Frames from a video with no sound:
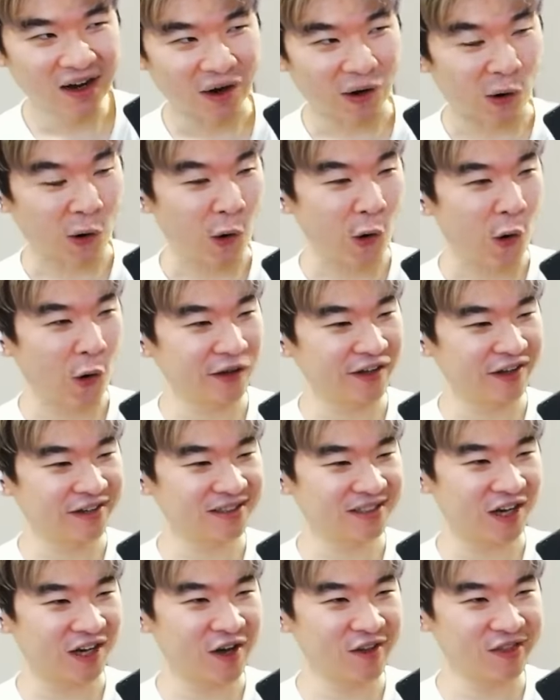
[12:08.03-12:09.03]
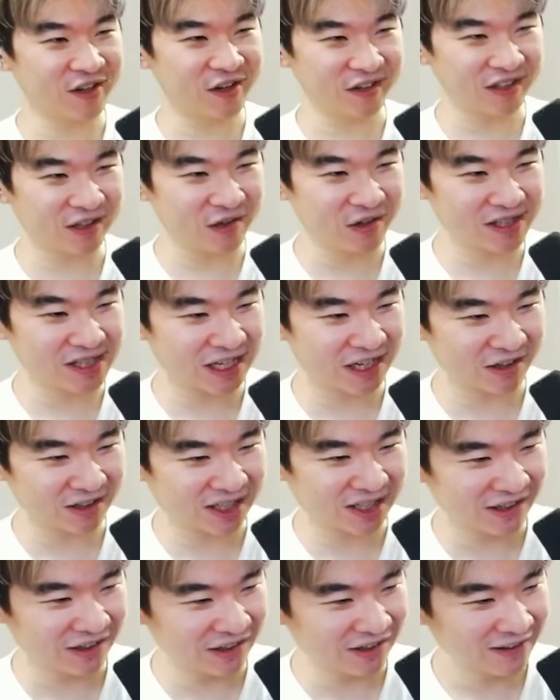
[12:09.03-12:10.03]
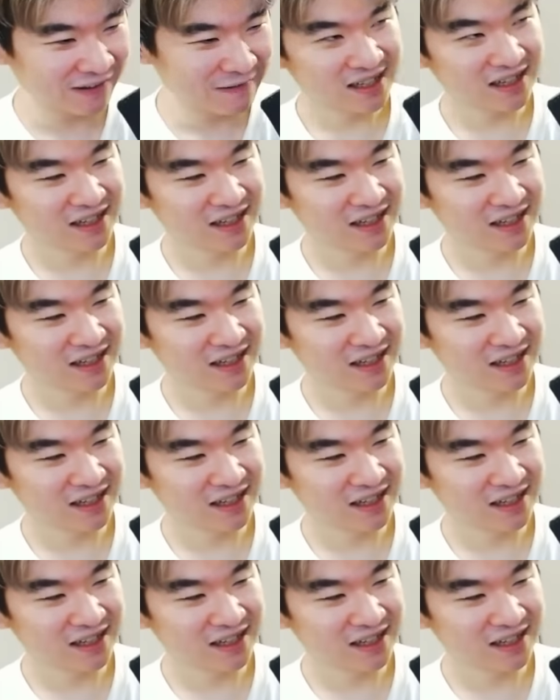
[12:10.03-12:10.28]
Oh, there's other dudes here too?